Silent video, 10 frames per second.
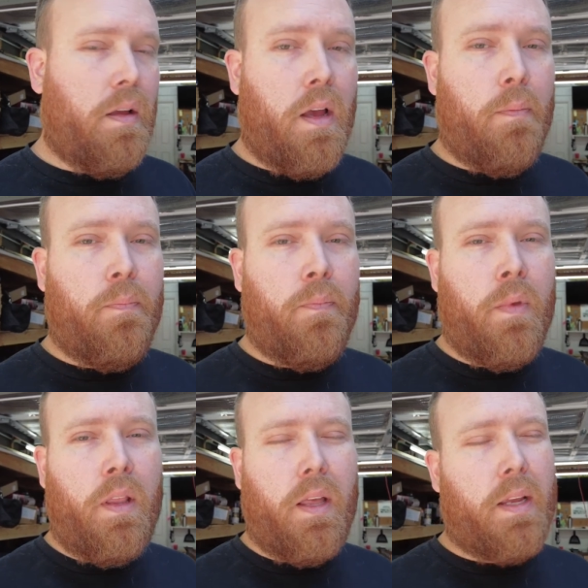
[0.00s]
Um,
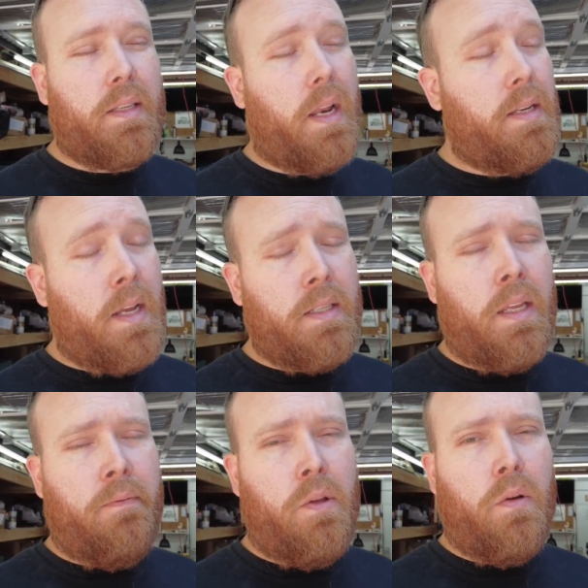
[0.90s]
like I said, it does
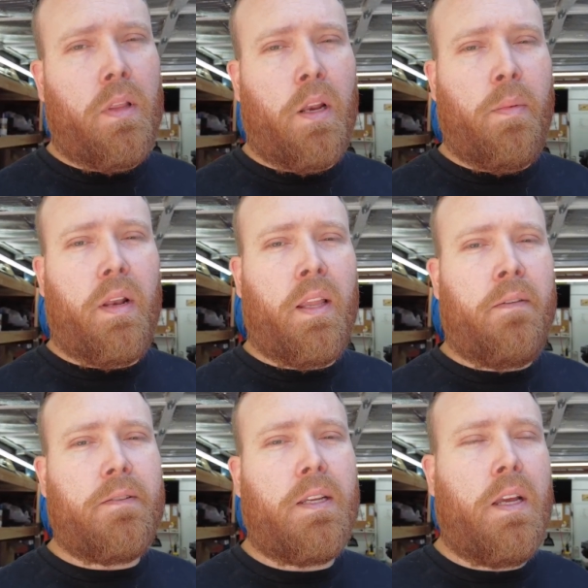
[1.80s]
give you a little bit of
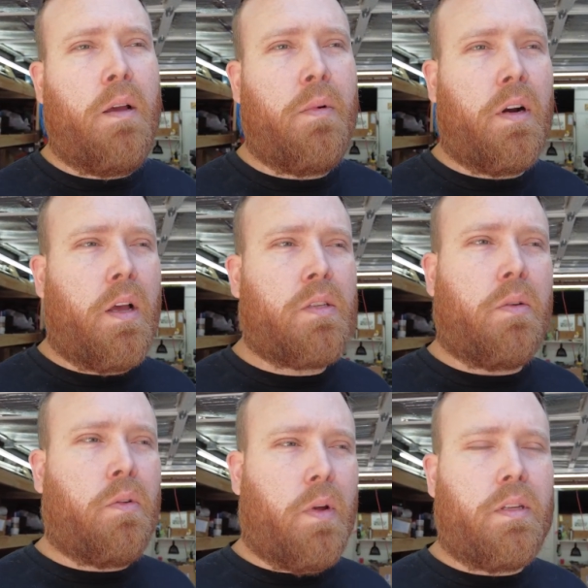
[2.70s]
lift, but it also
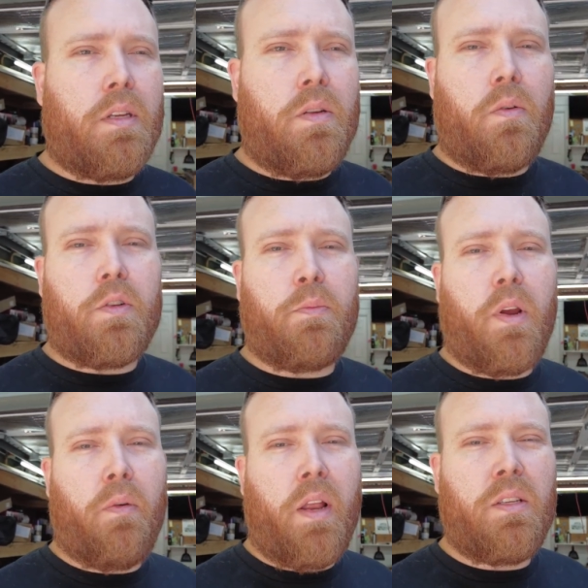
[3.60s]
increases your
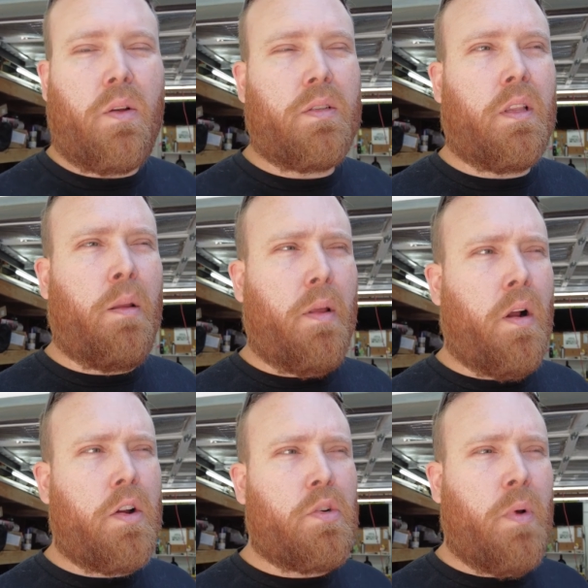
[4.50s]
spring rate. So it's a little bit
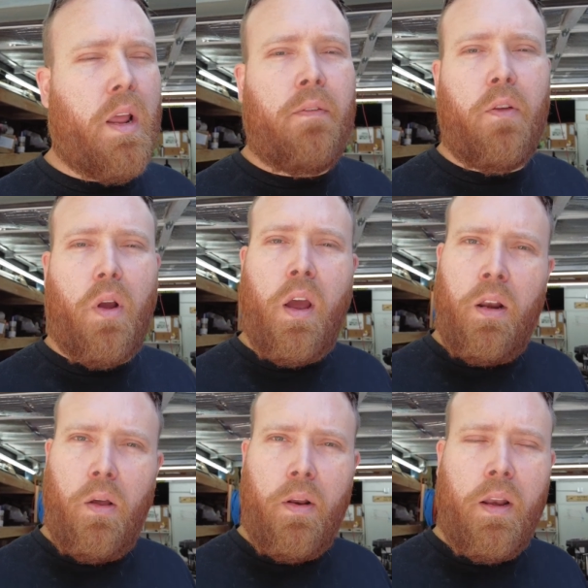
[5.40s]
harsher ride if you're
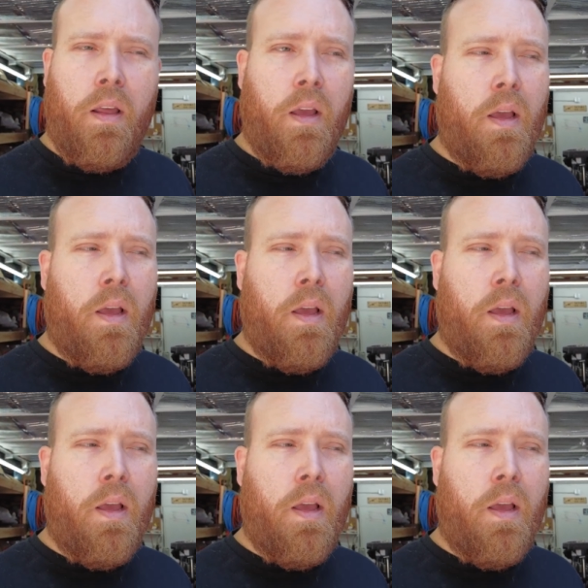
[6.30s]
unloaded,